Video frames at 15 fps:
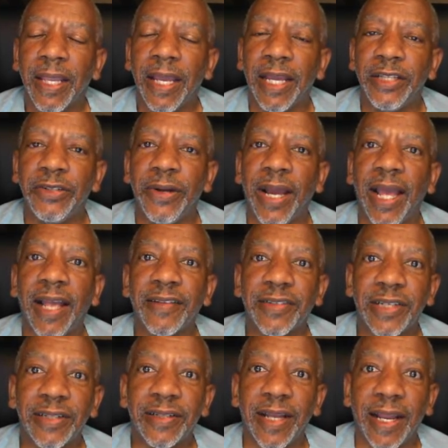And you
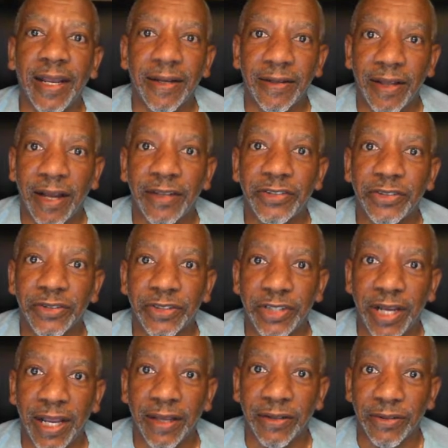ask it to analyze your
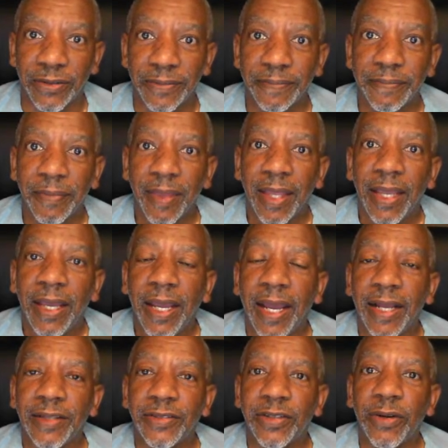channel.
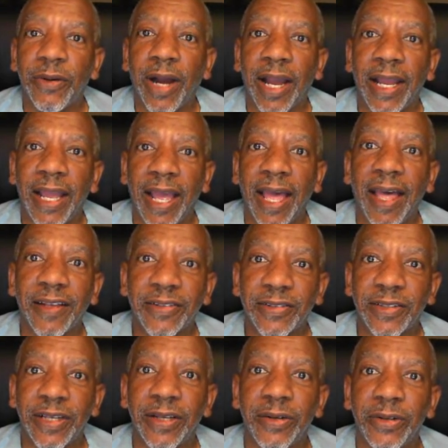And so I
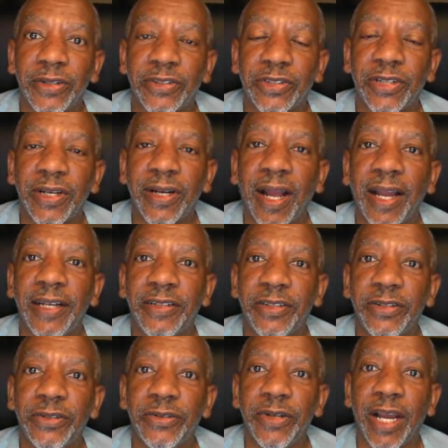asked it, should I
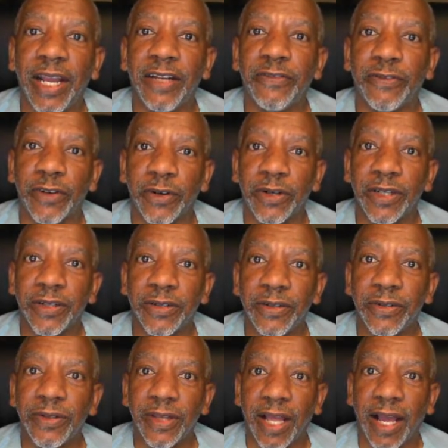do a
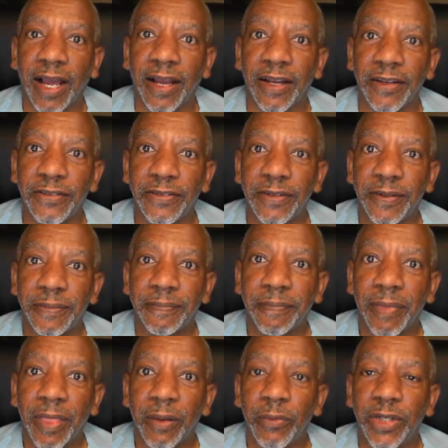vertical live,
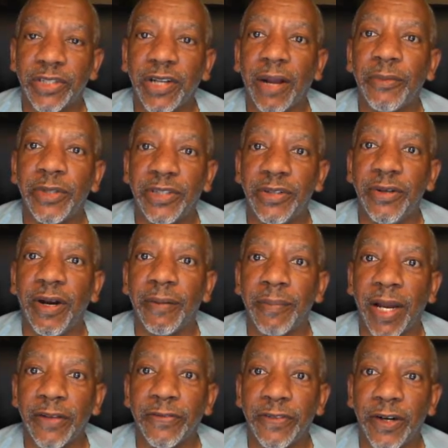which I would do on
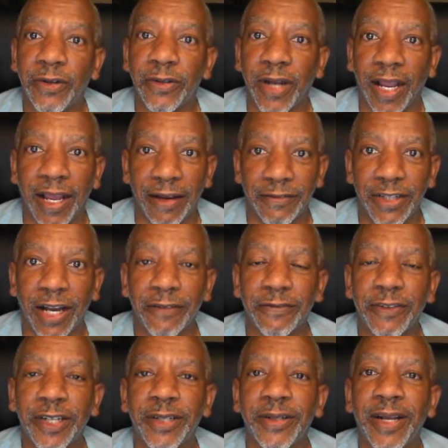my phone. I have not
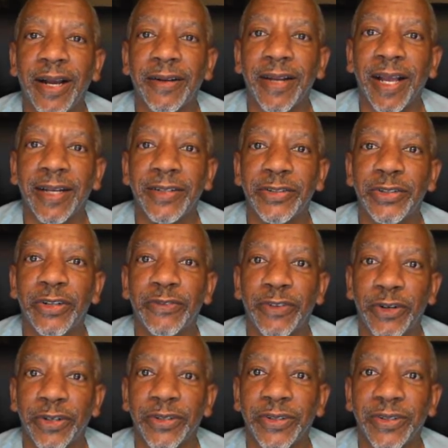figured out how to do a
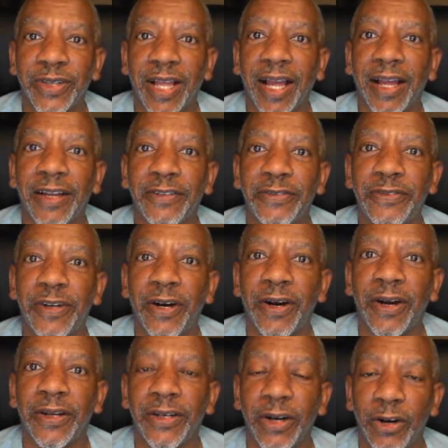vertical live
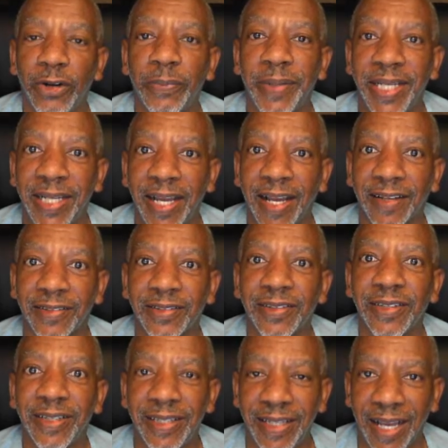on
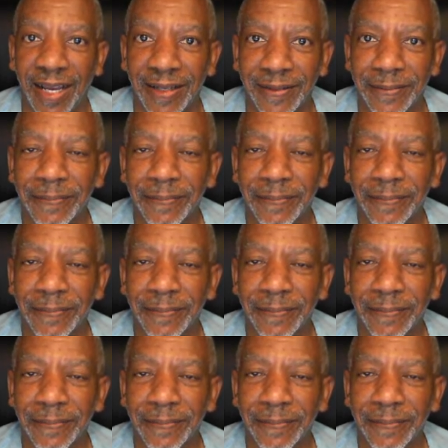OBS yet.